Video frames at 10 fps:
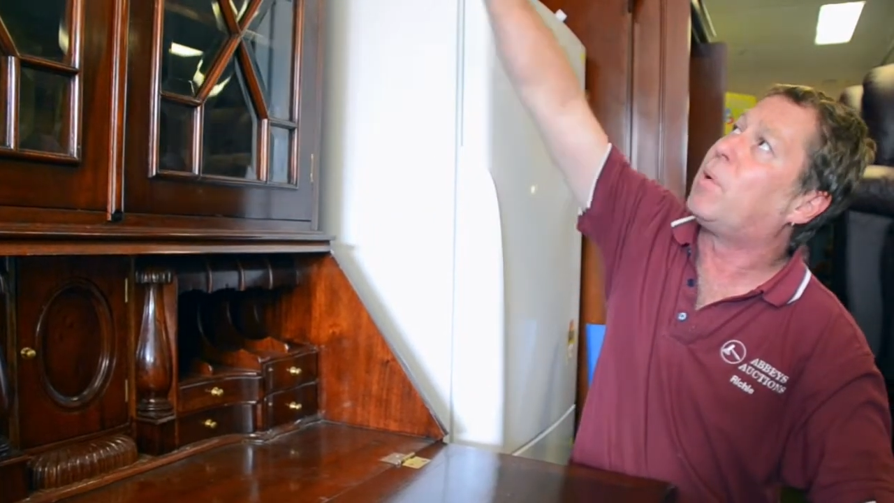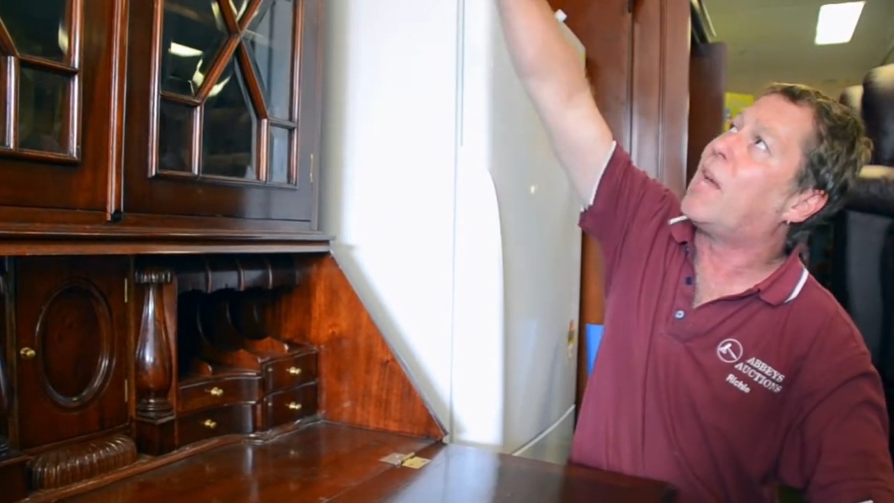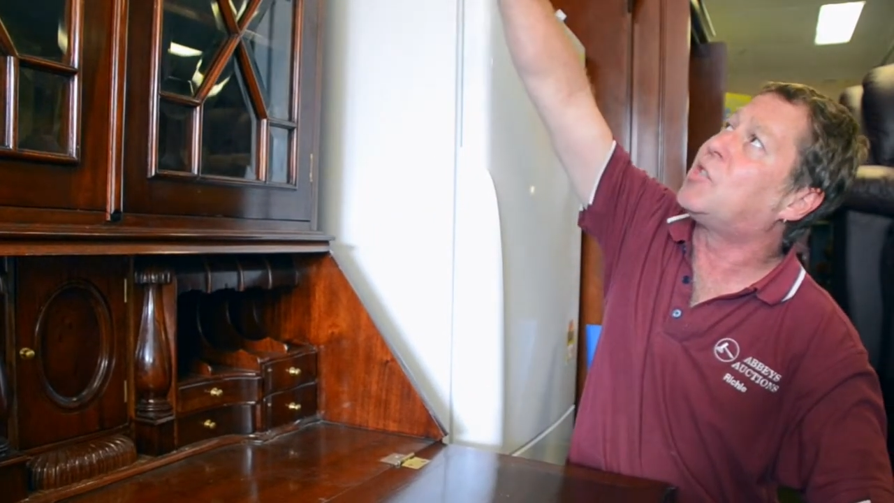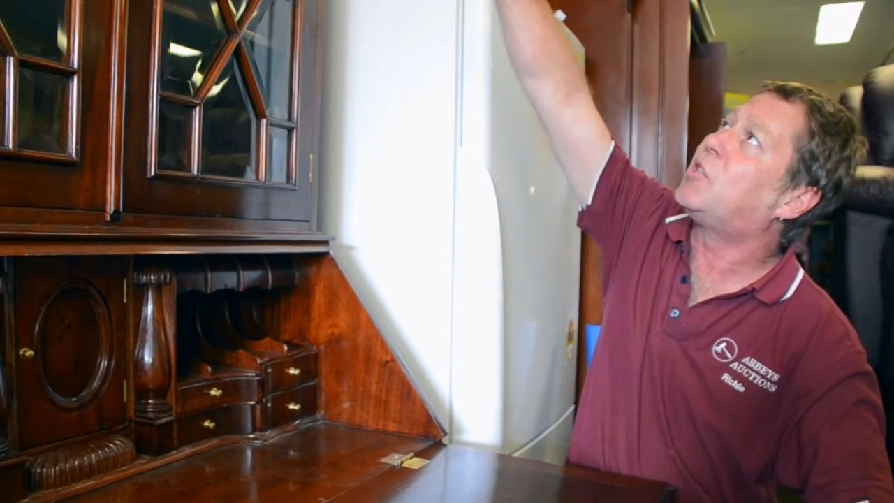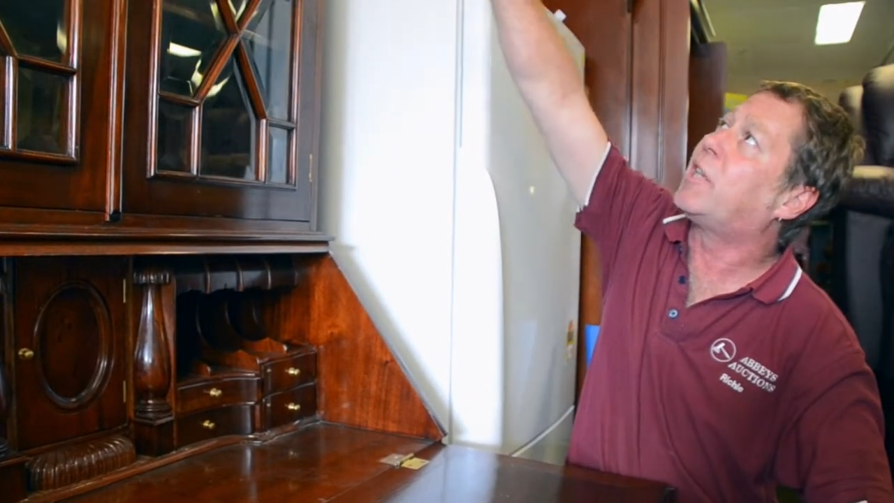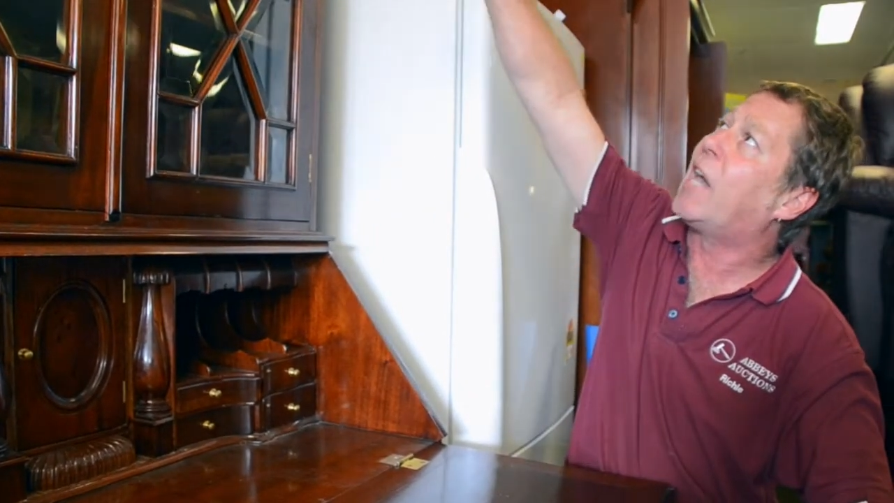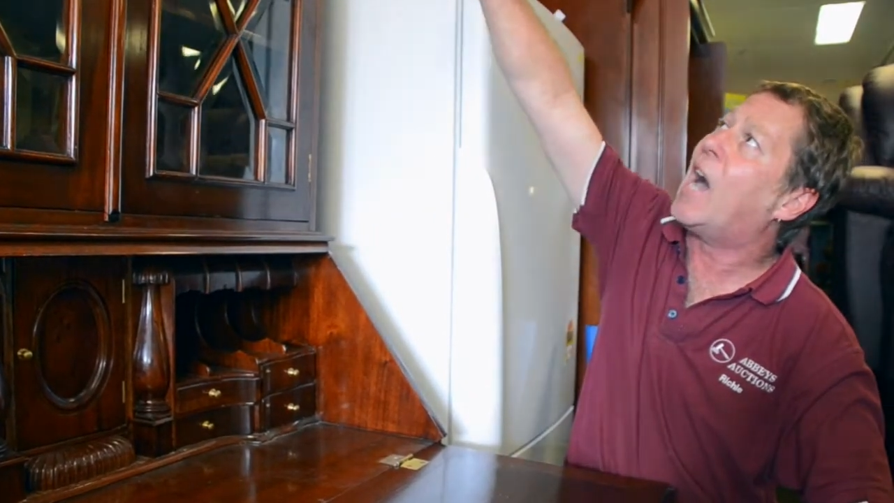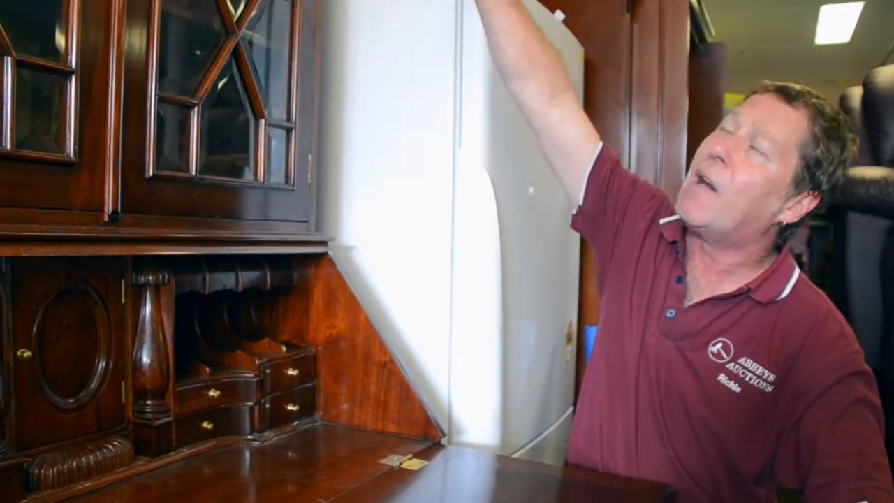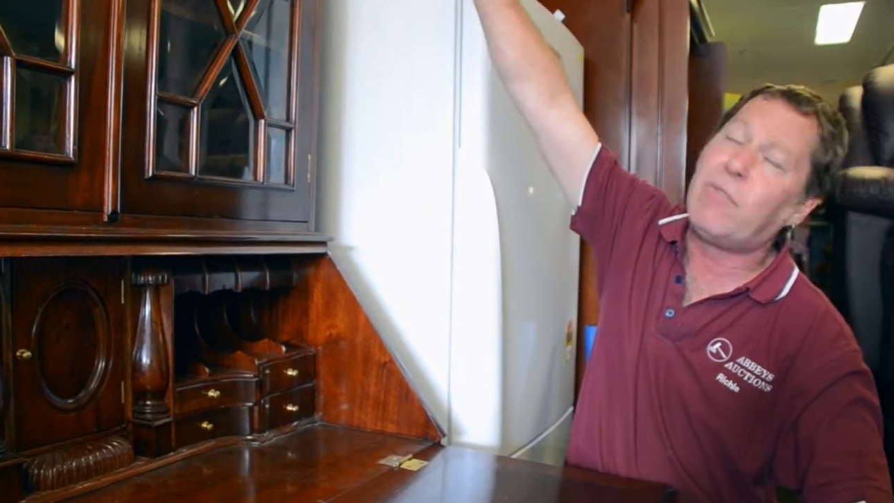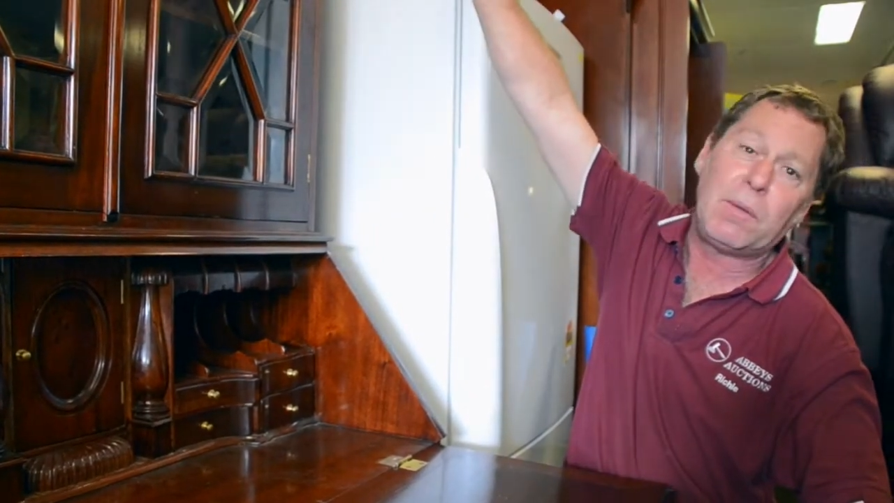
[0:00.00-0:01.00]
plus the
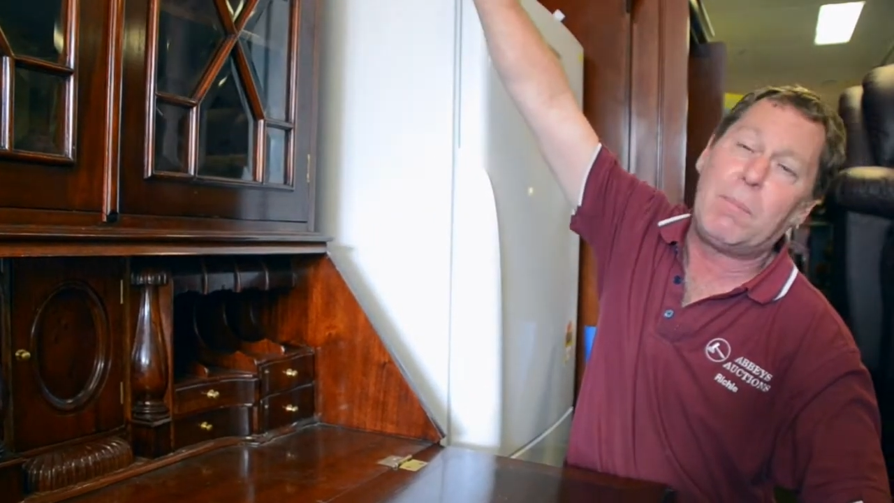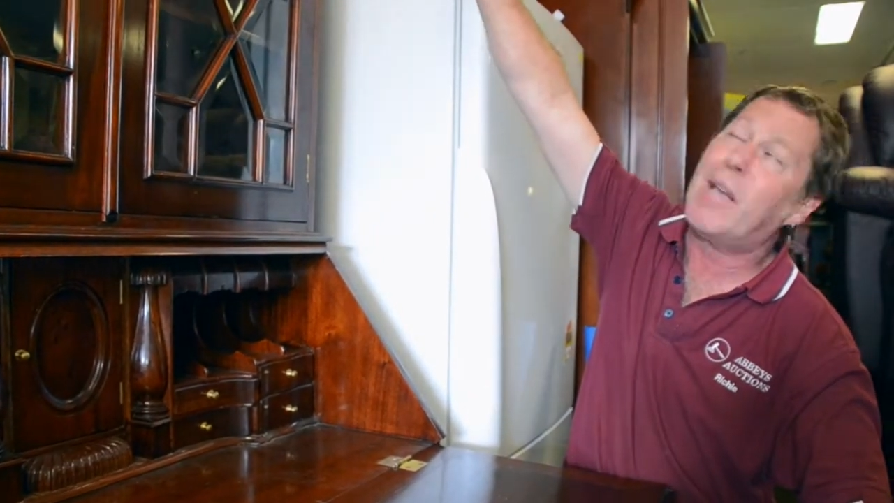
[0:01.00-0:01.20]
carving,